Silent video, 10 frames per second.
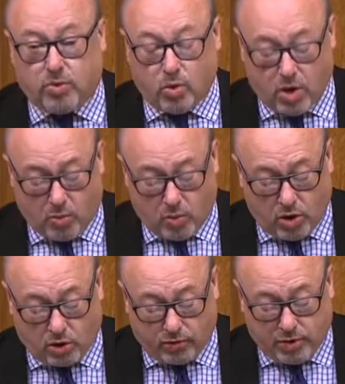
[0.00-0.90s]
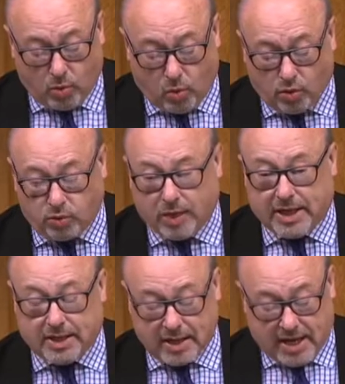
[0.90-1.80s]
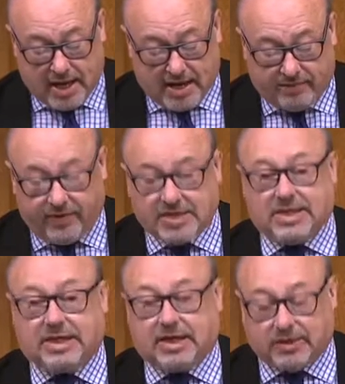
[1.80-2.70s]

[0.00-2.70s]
work on the award-winning investigative